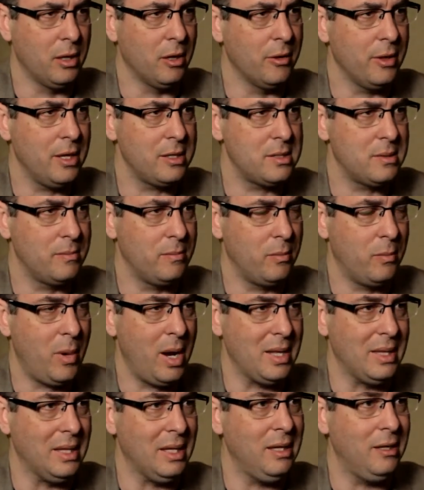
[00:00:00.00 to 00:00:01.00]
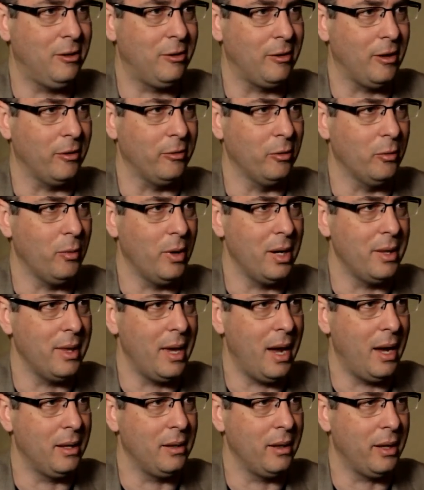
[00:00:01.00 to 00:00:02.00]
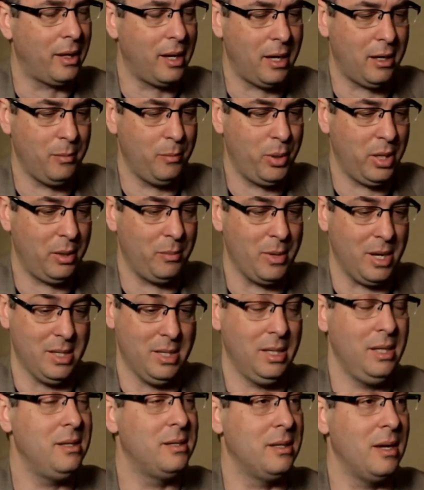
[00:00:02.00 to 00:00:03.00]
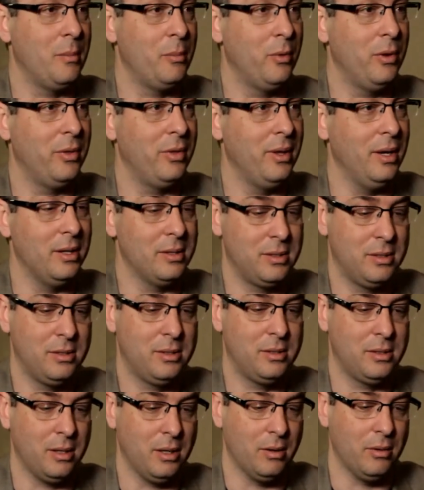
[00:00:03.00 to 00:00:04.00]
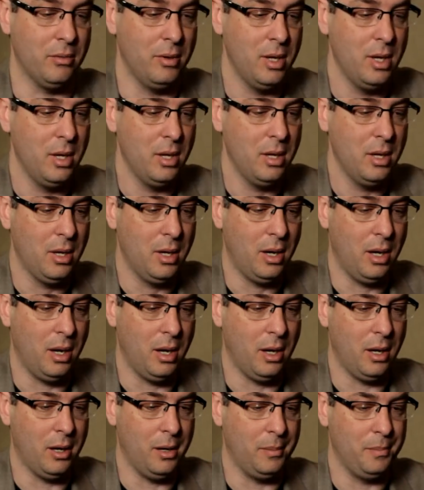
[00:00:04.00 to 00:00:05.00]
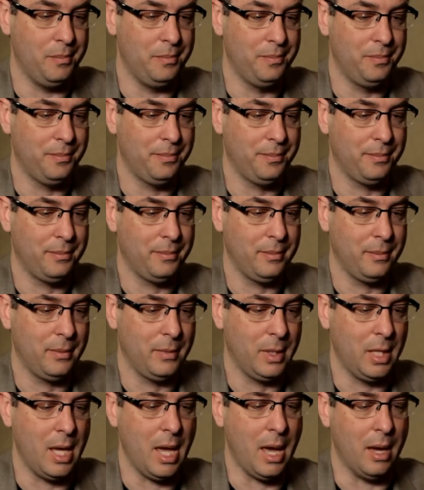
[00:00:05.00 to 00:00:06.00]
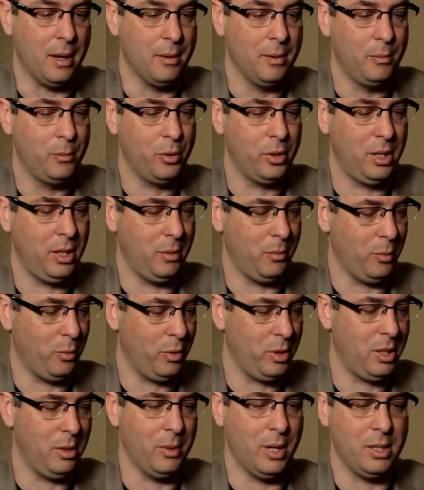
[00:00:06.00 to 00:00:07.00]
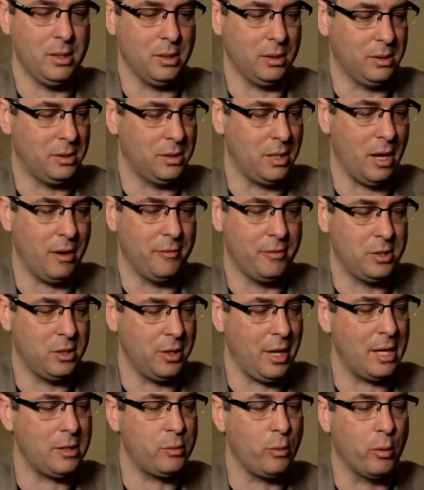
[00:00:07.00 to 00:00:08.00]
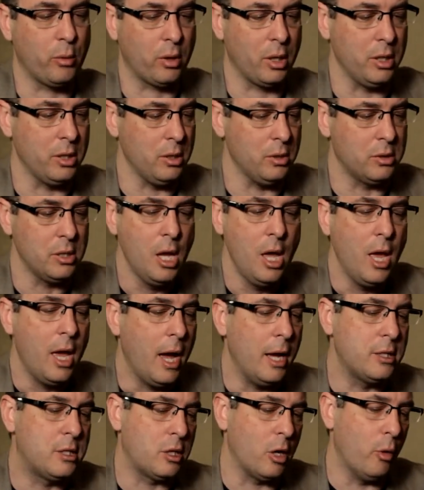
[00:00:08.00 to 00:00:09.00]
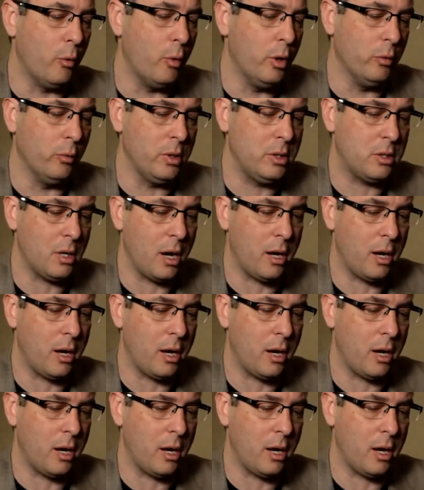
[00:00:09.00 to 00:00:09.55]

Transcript: you know, that's my niece doesn't weigh that. Like I could pick my niece up with this. So, um, yeah, pretty pretty amazing stuff. So that's what we're going to use. And so when we